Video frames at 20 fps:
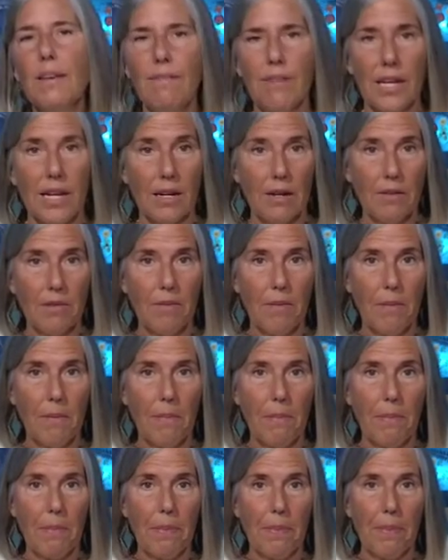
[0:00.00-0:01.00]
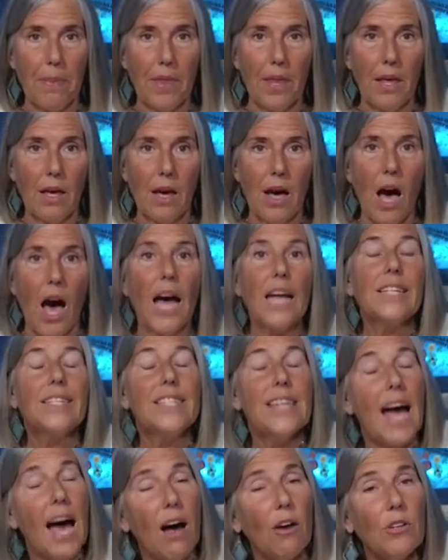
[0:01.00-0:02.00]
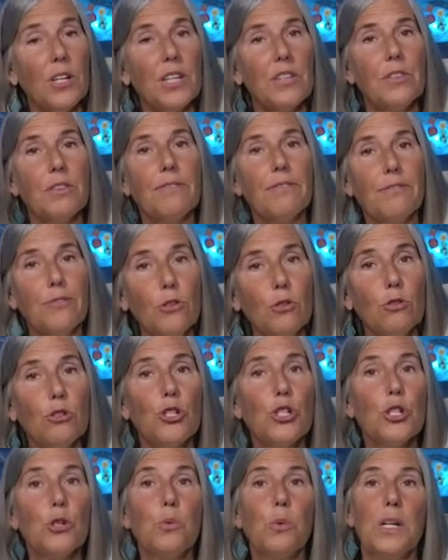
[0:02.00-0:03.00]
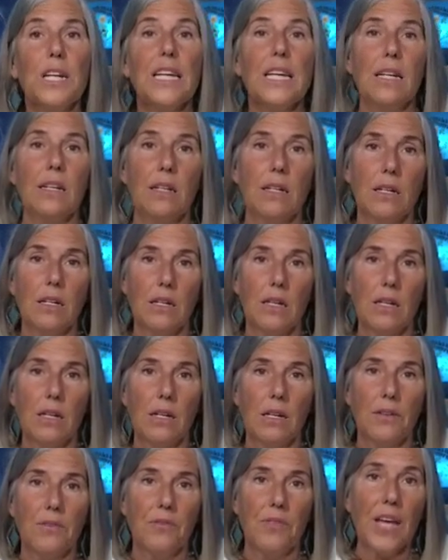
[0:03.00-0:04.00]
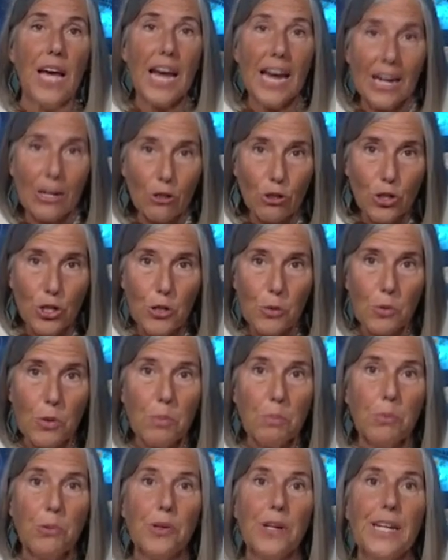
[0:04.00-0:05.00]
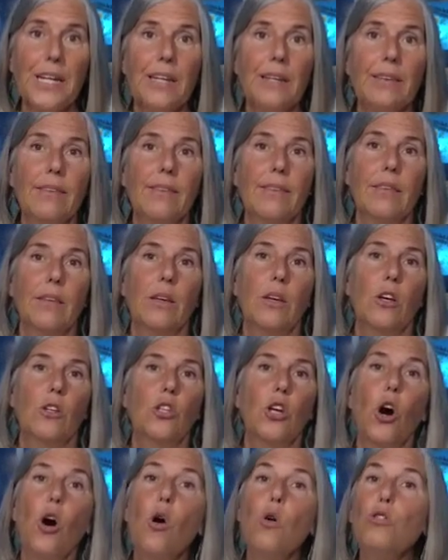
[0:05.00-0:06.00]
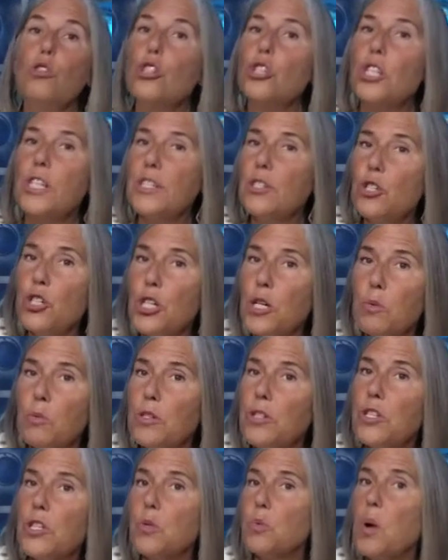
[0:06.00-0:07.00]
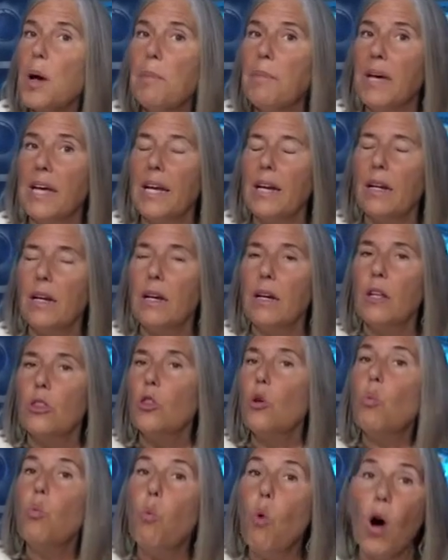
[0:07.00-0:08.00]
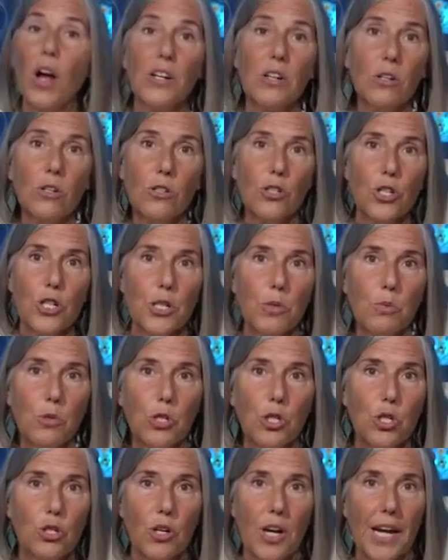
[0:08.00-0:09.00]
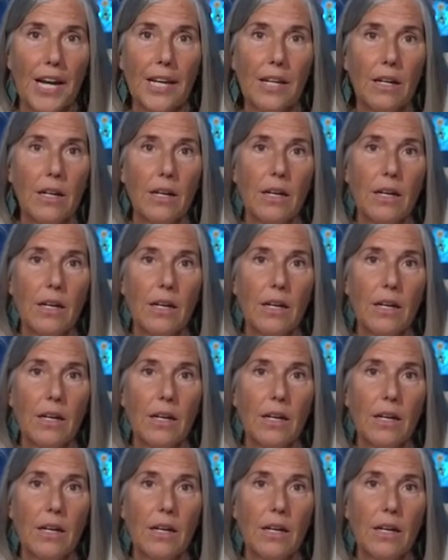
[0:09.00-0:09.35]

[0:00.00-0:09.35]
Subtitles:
live in. I doubted the food she would eat, the air she would breathe, the ocean she would swim in, the water she would drink.